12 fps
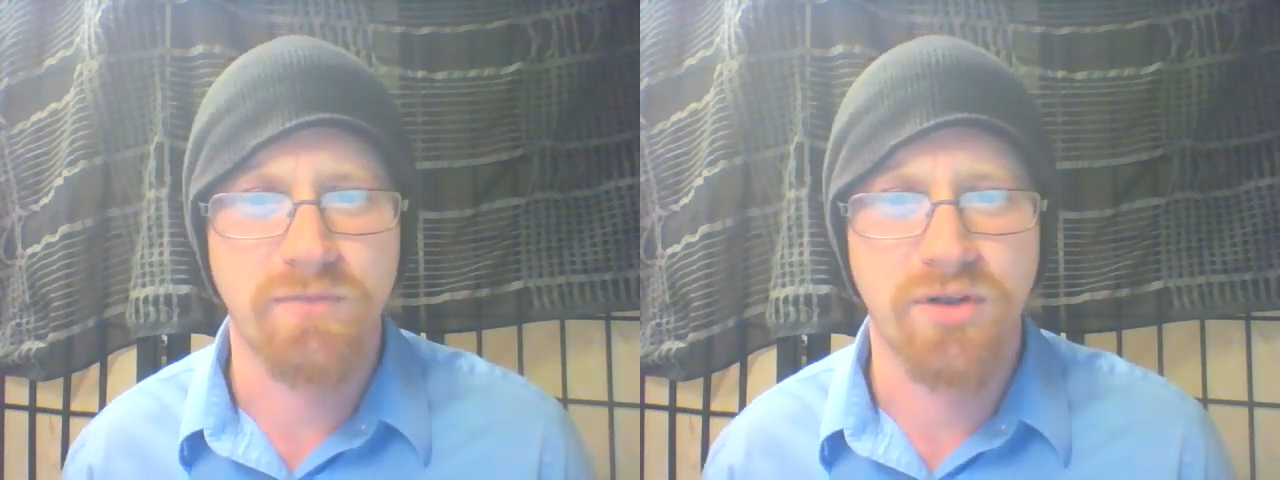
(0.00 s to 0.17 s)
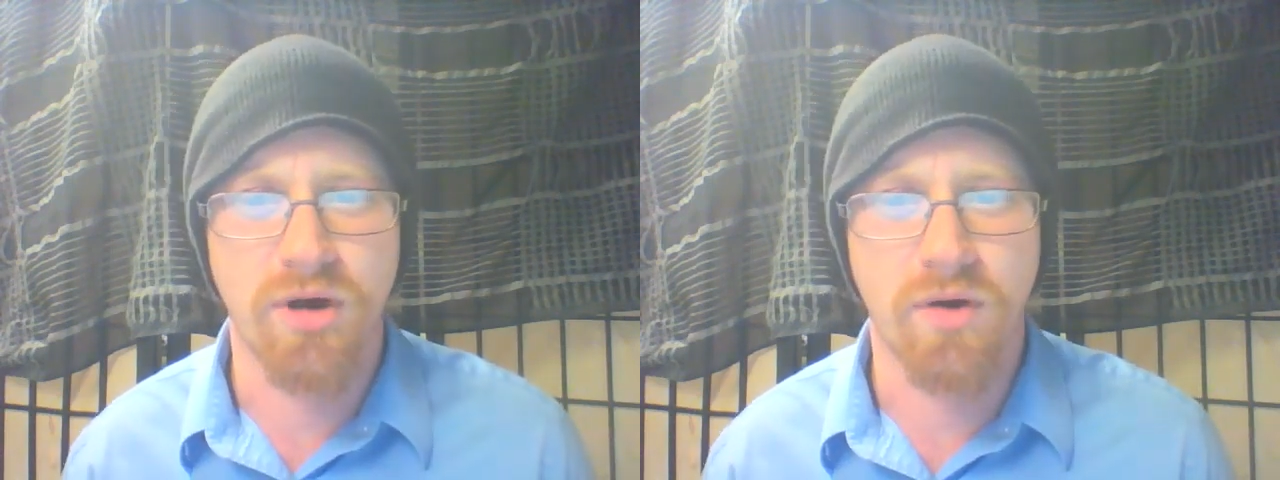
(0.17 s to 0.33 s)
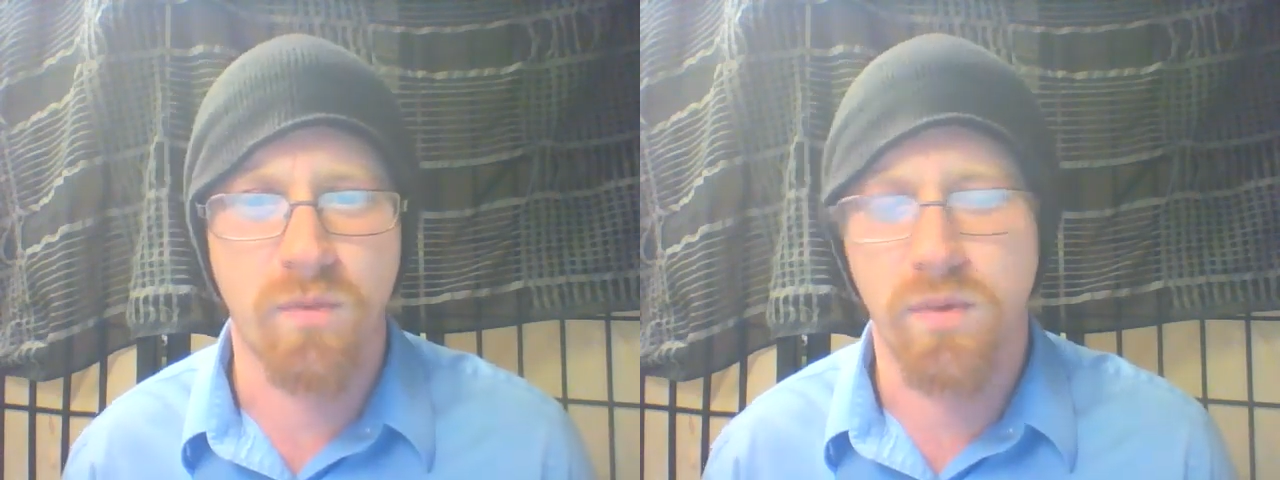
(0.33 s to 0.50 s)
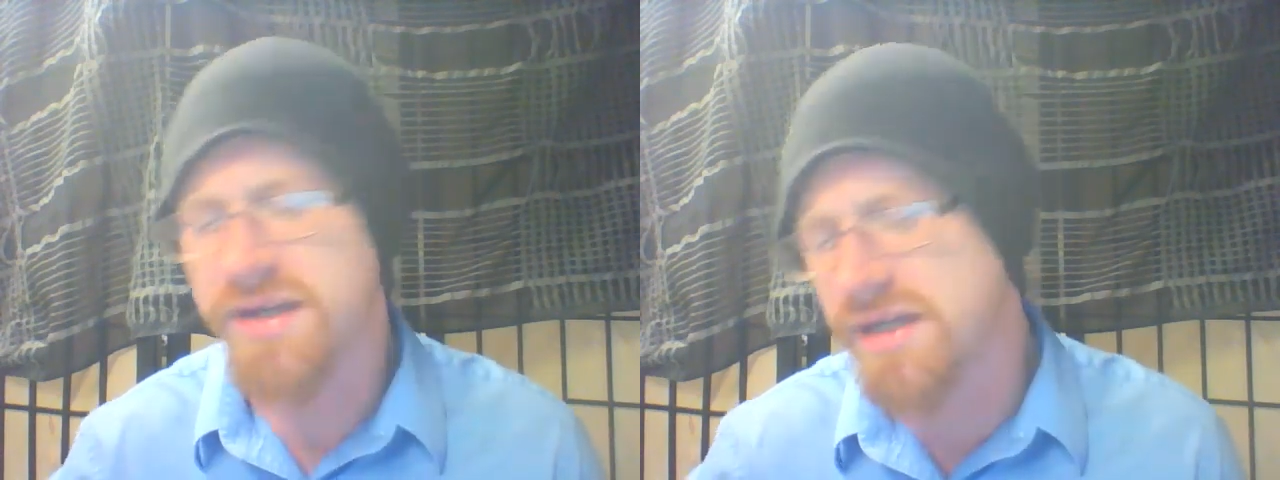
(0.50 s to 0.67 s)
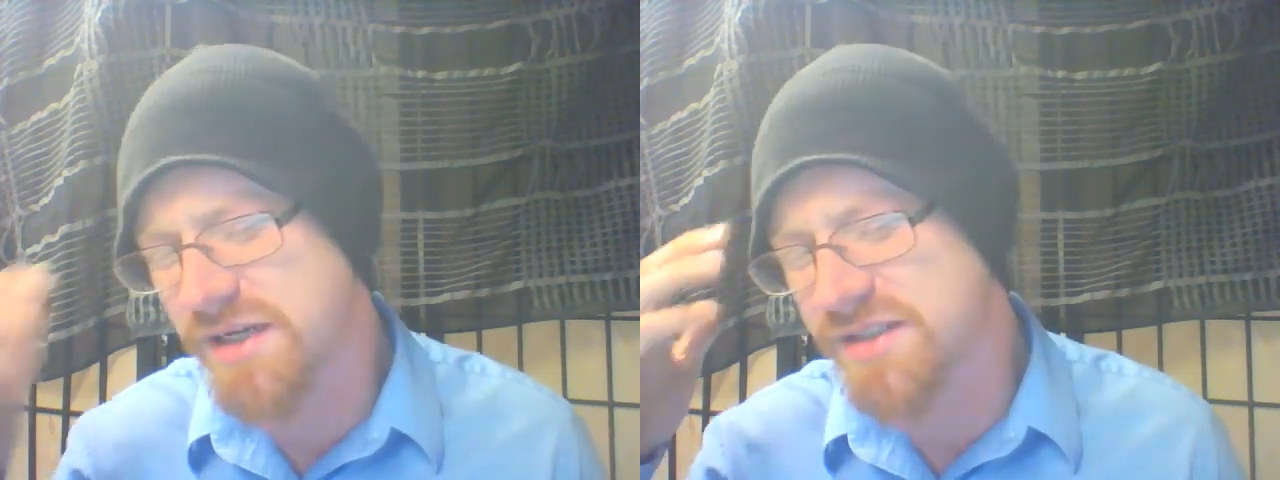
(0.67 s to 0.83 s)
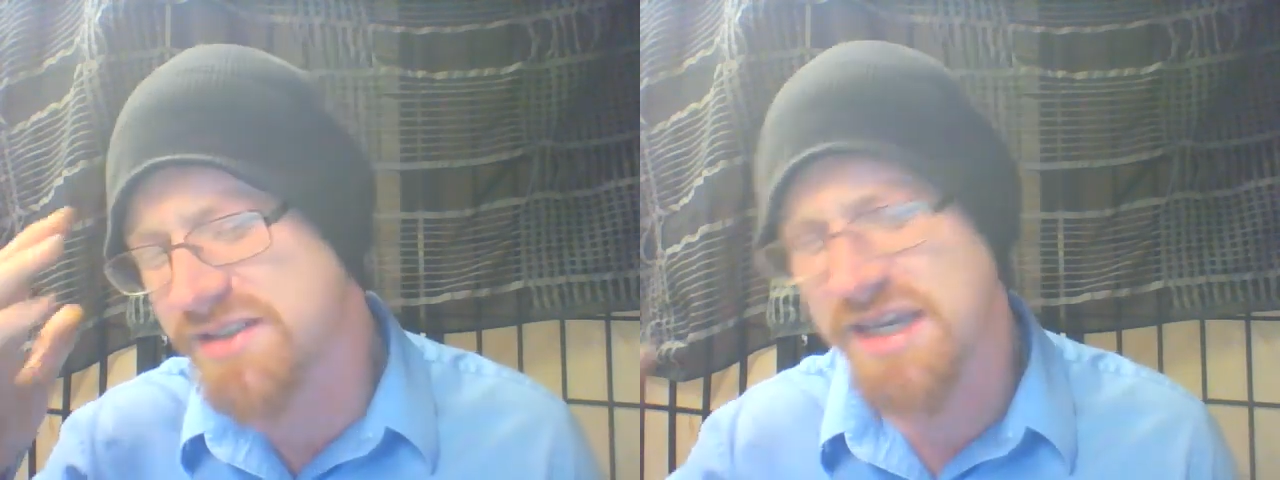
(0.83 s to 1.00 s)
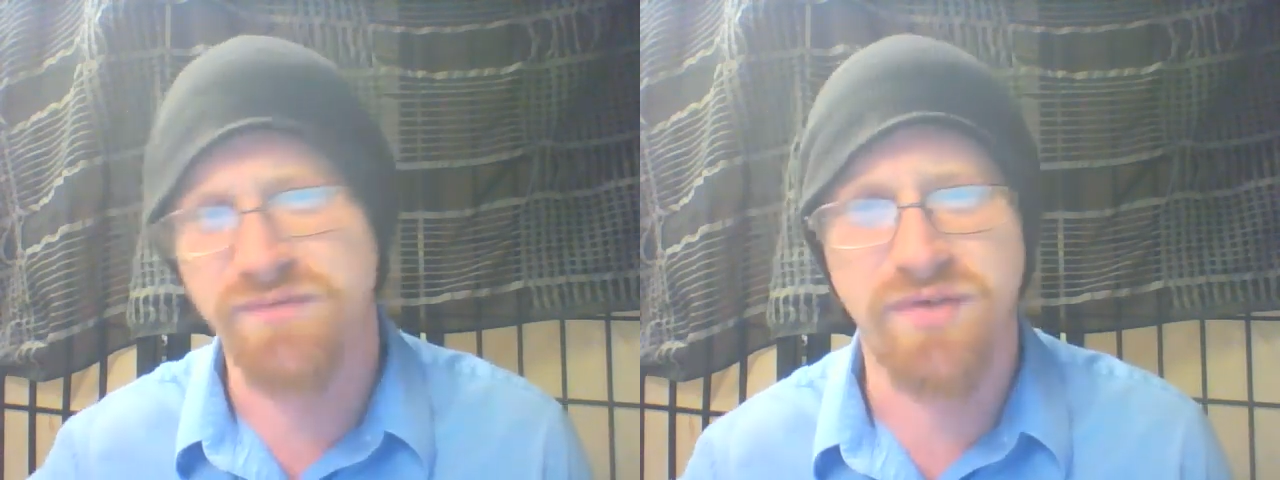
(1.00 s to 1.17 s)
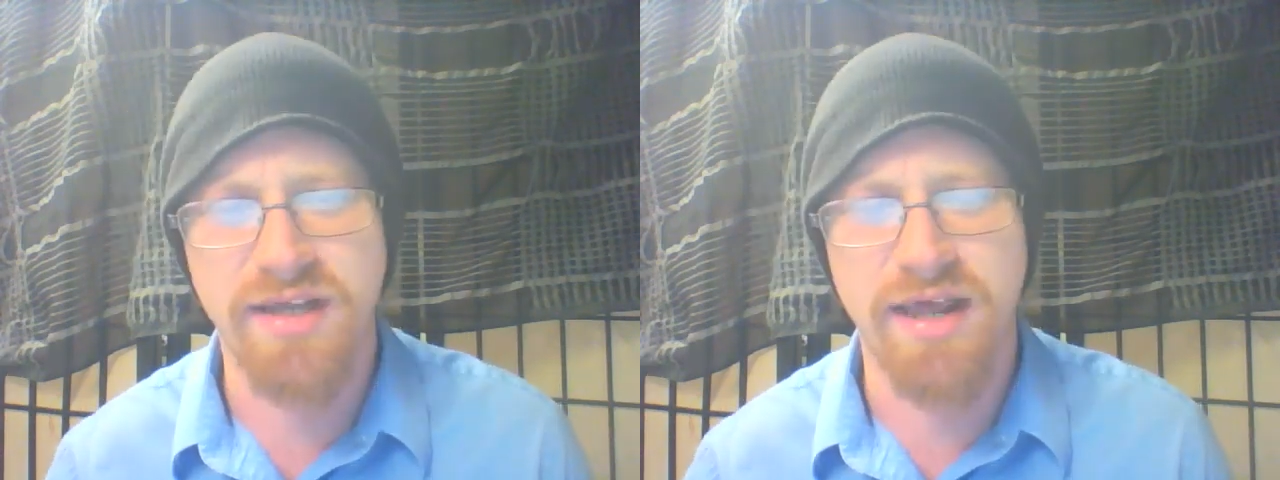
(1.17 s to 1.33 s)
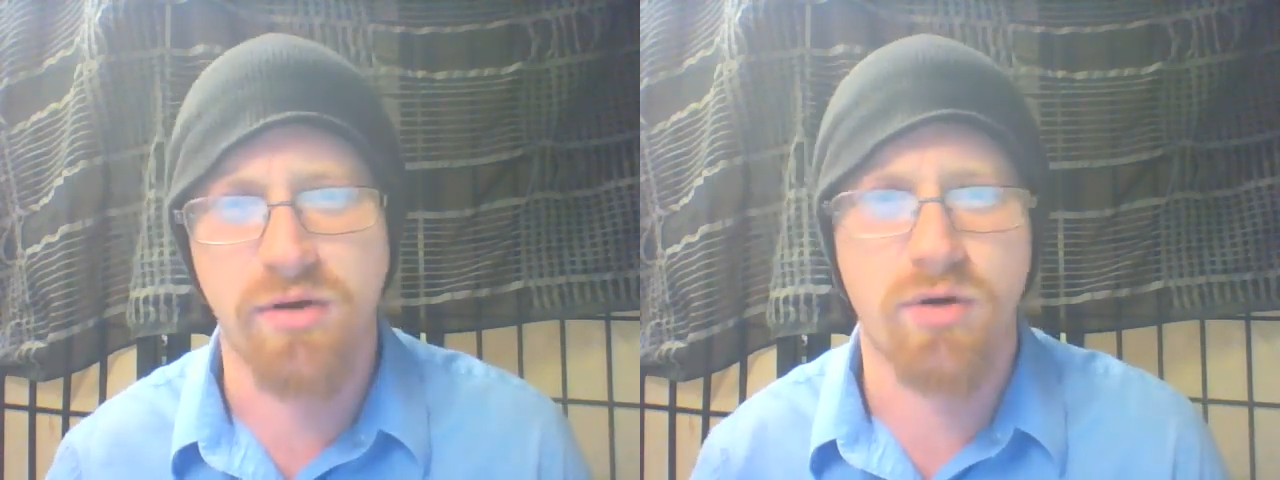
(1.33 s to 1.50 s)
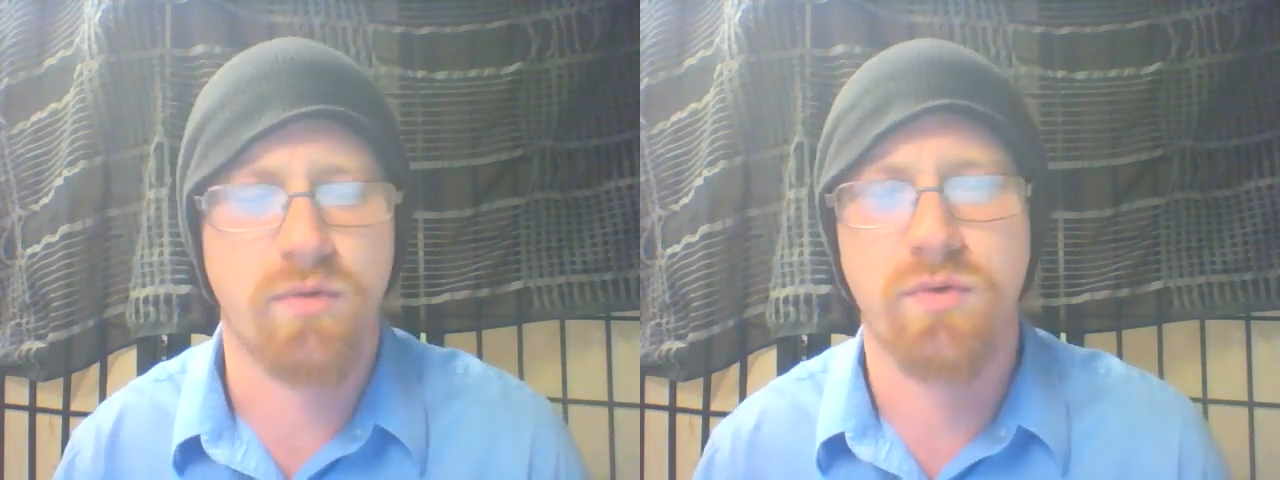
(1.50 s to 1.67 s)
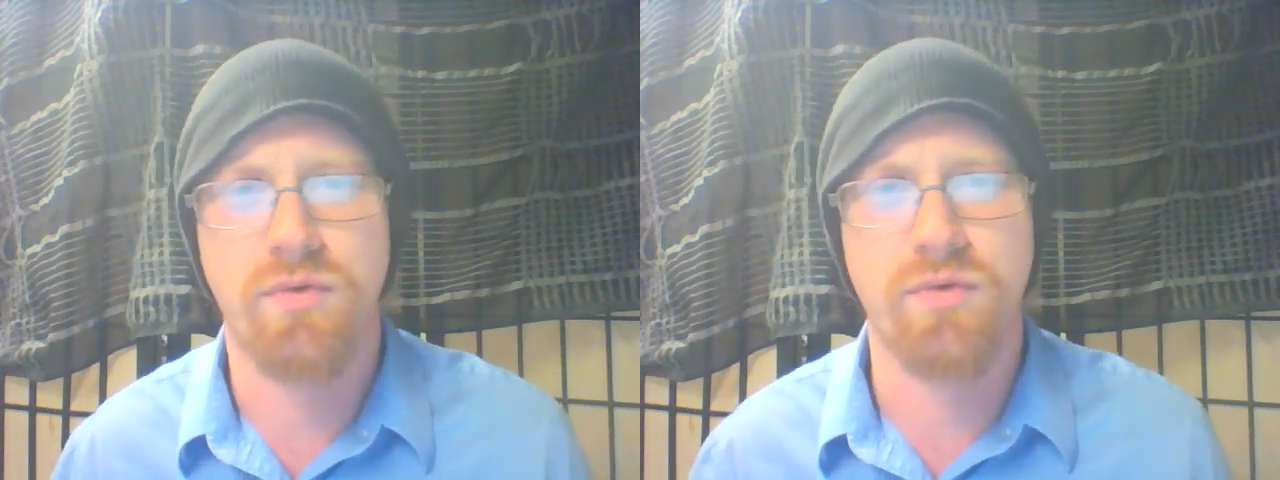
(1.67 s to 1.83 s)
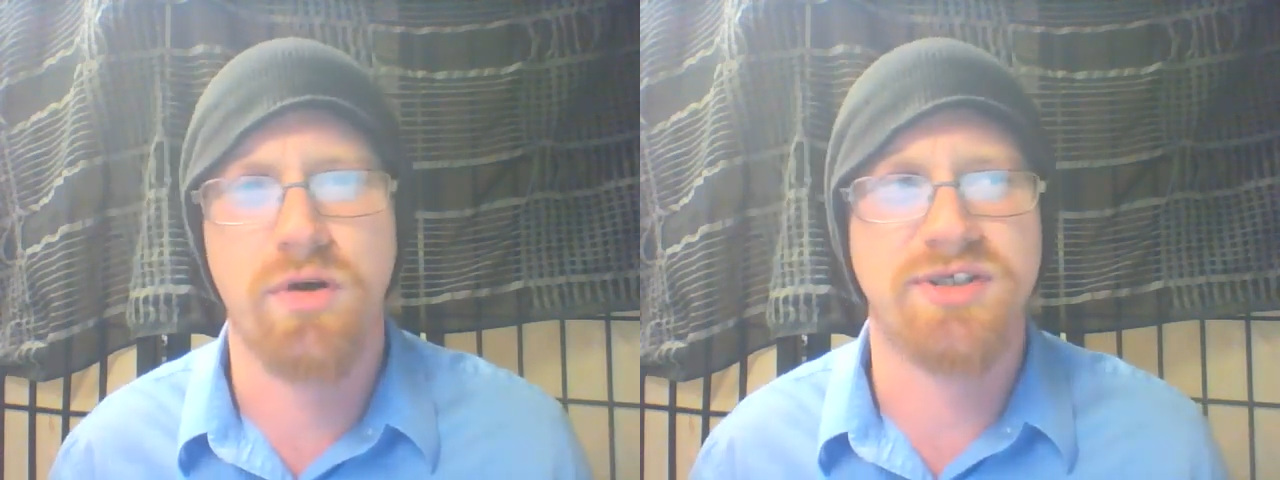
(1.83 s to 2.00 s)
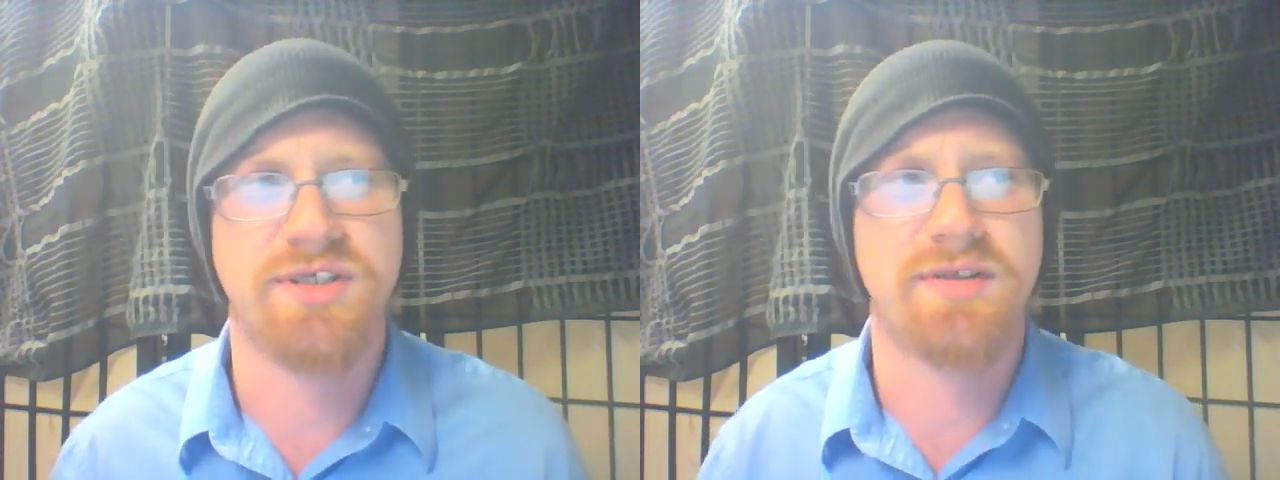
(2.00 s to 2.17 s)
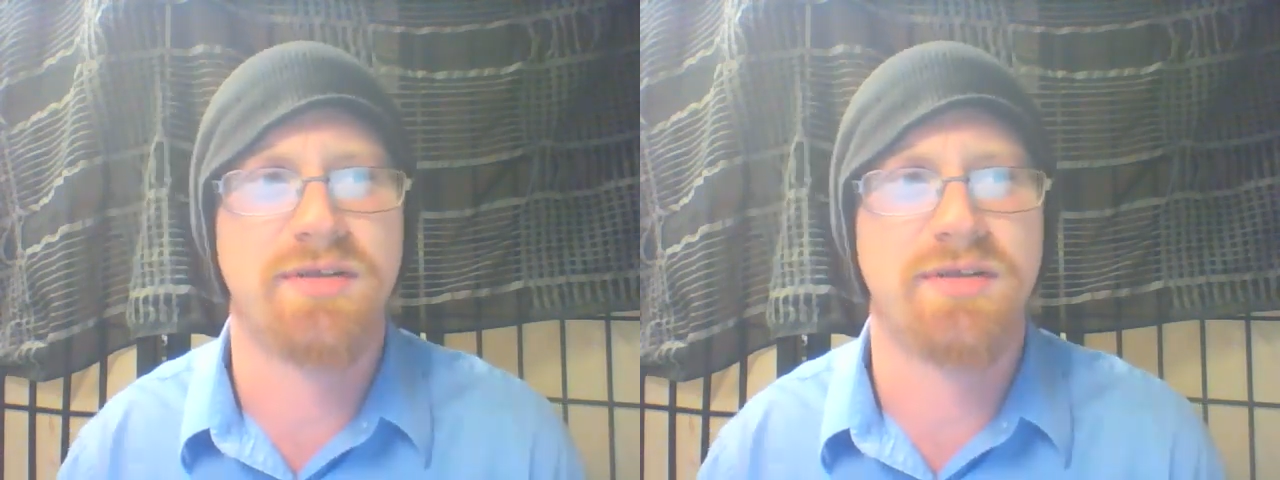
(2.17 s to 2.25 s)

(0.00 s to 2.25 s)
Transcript: You know, we need a safety net, or who knows,